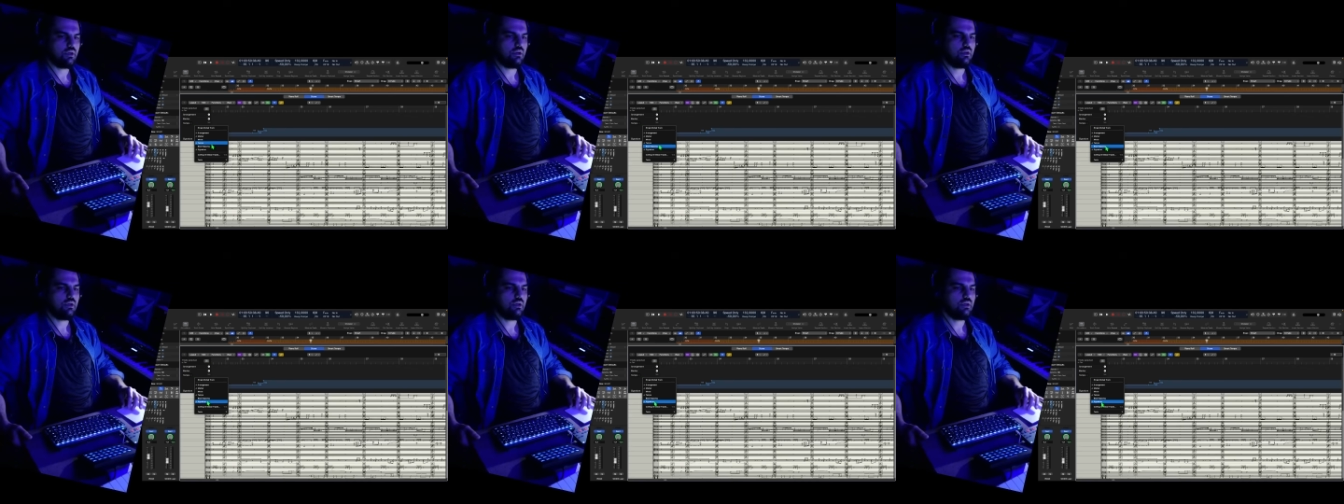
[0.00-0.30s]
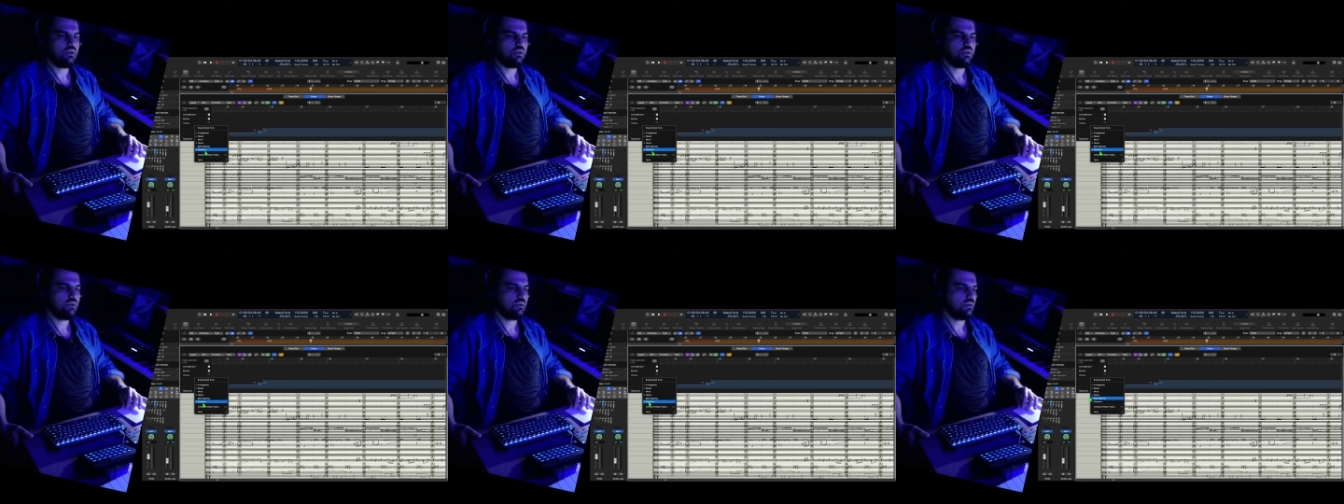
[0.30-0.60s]

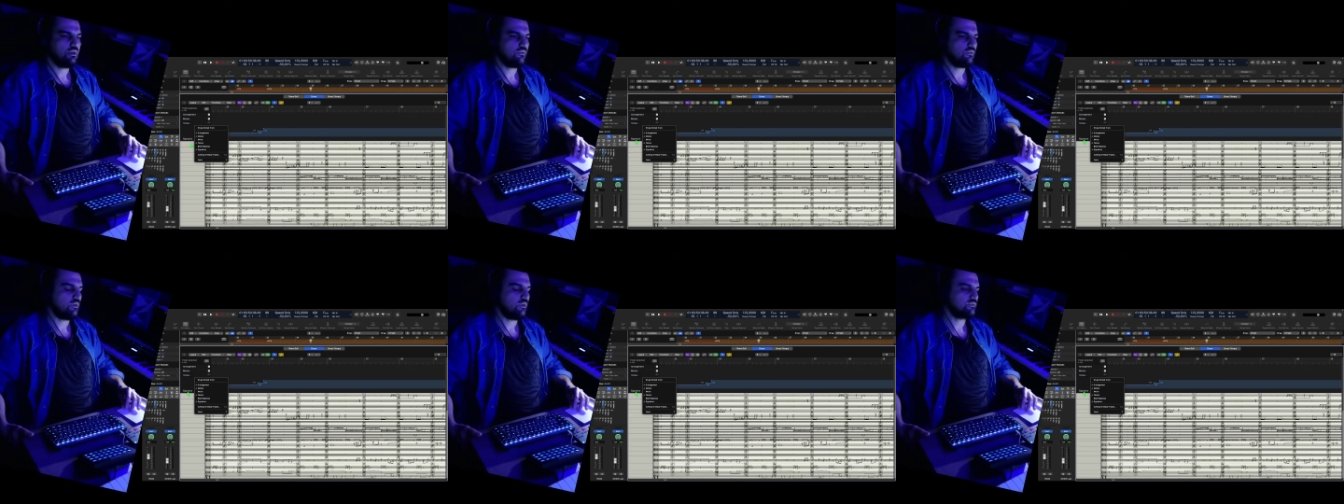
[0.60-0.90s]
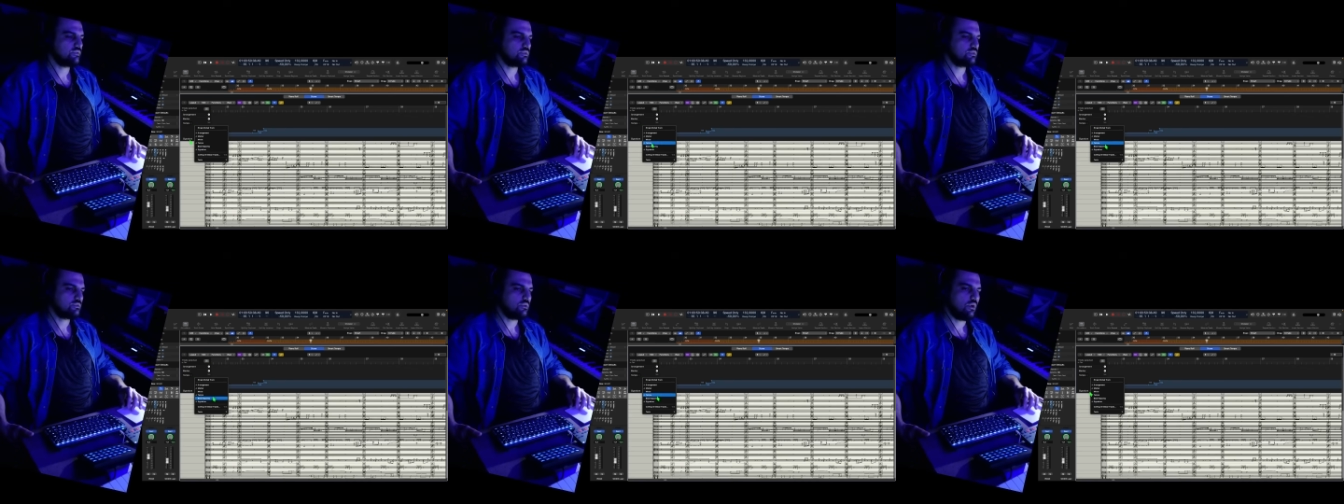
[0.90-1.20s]
of
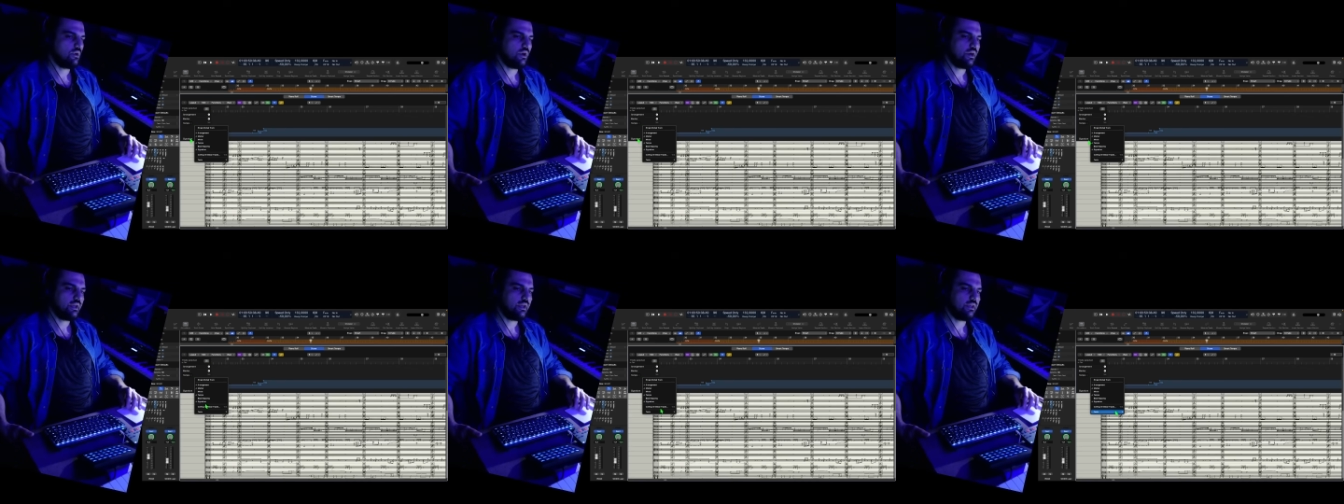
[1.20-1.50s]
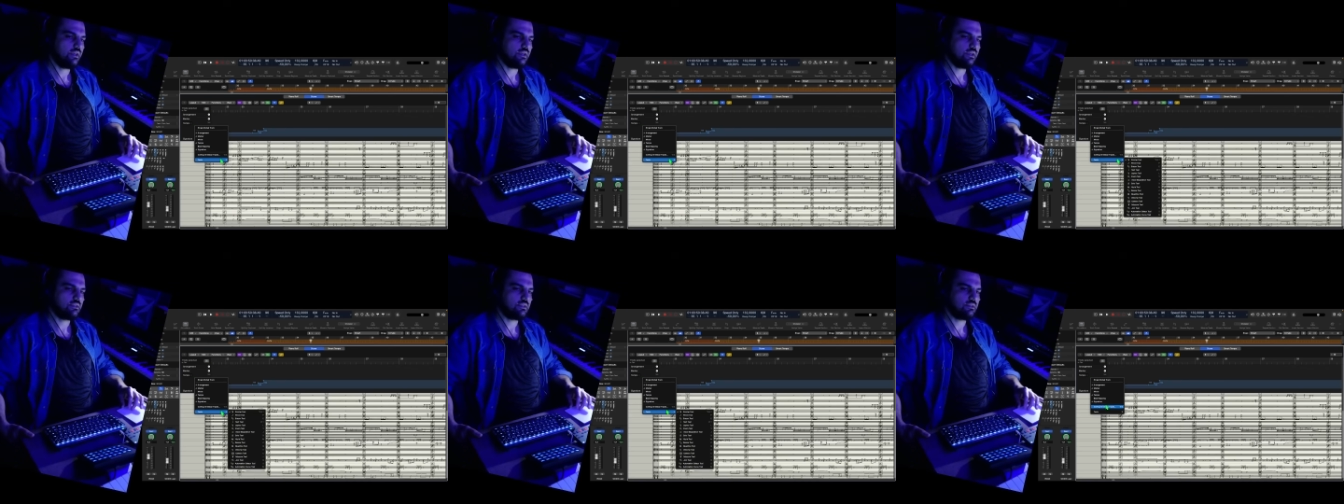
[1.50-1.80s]
the score
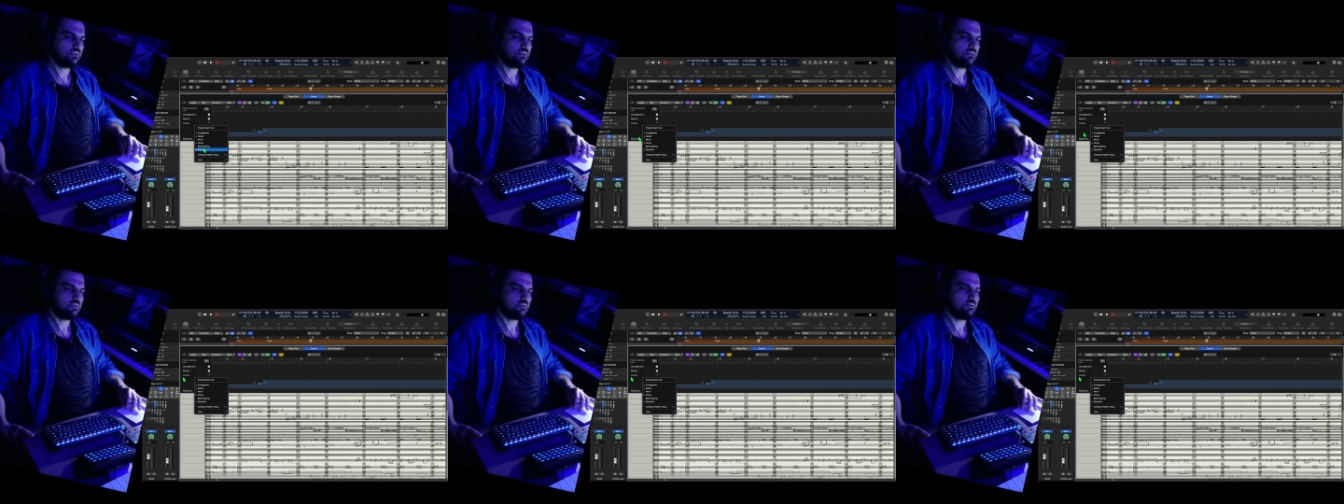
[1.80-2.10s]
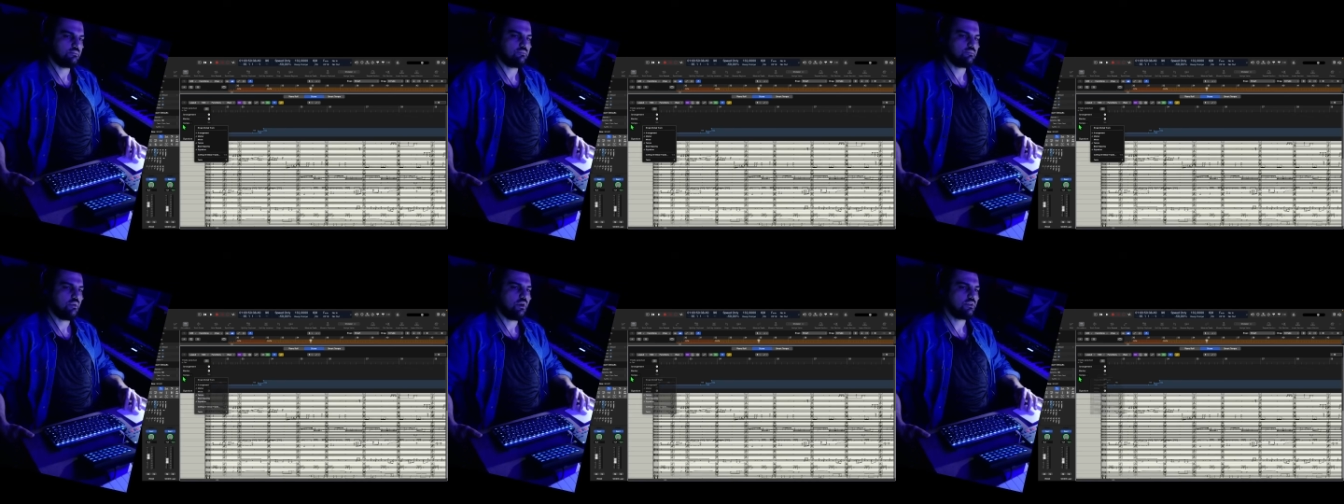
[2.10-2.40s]
here. That is the
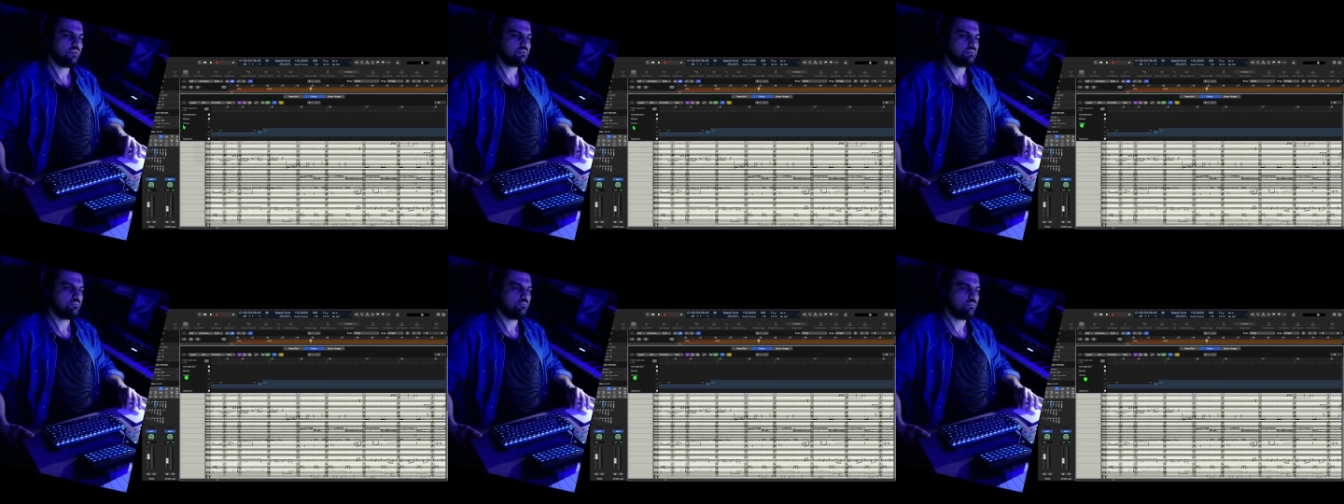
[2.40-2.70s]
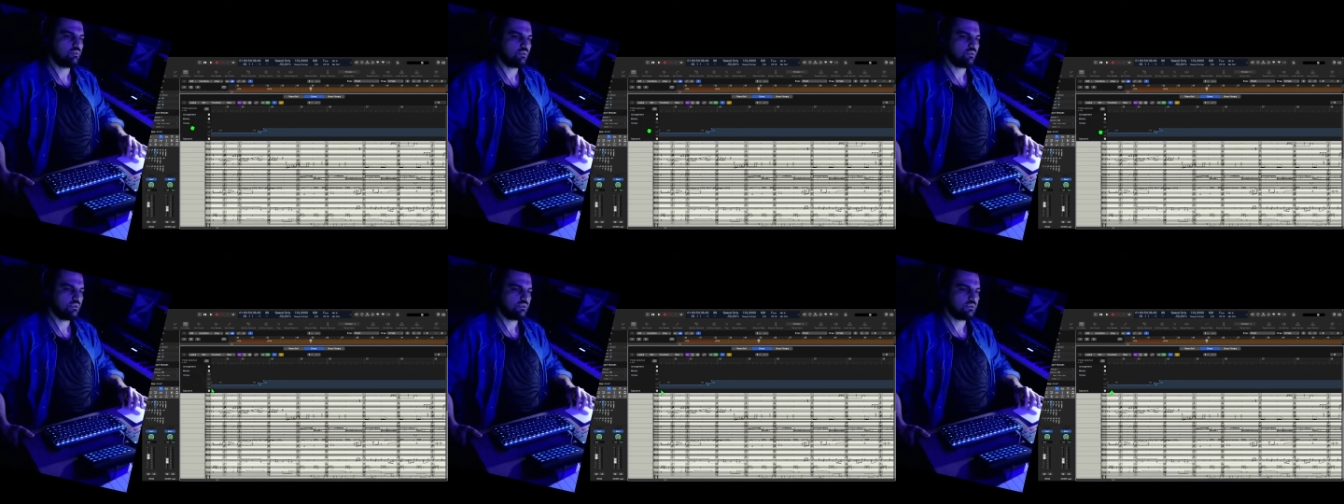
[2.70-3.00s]
most
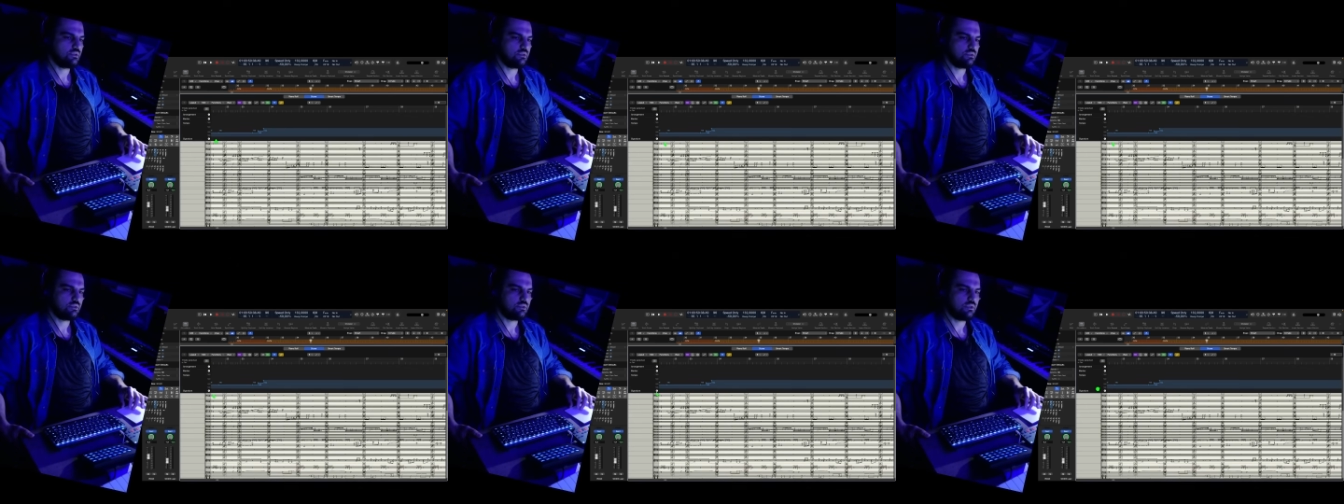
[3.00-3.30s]
important,